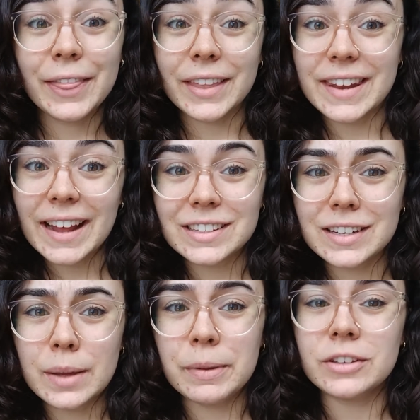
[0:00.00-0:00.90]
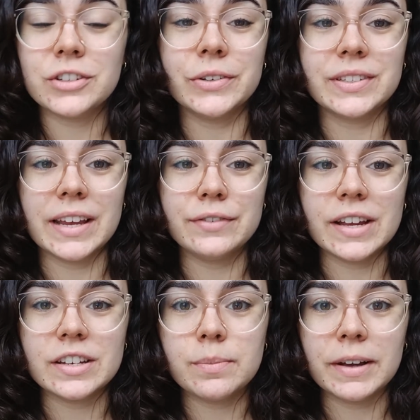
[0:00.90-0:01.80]
The next tip is to save
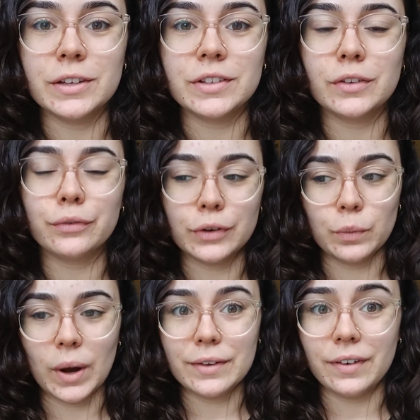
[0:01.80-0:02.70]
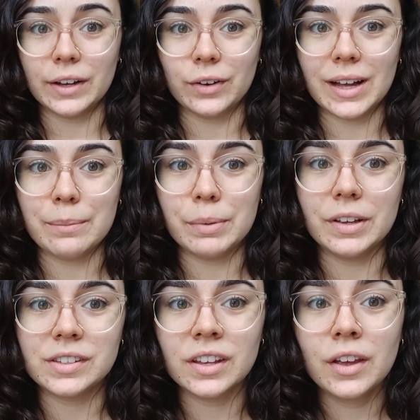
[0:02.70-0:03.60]
data by using the free Wi-Fi on
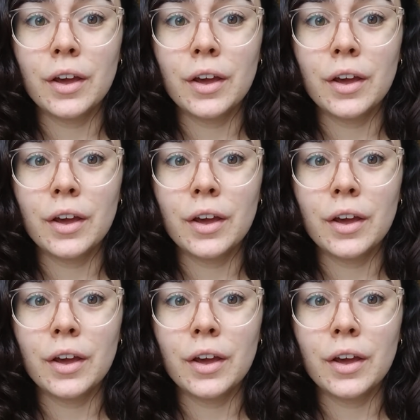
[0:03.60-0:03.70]
campus.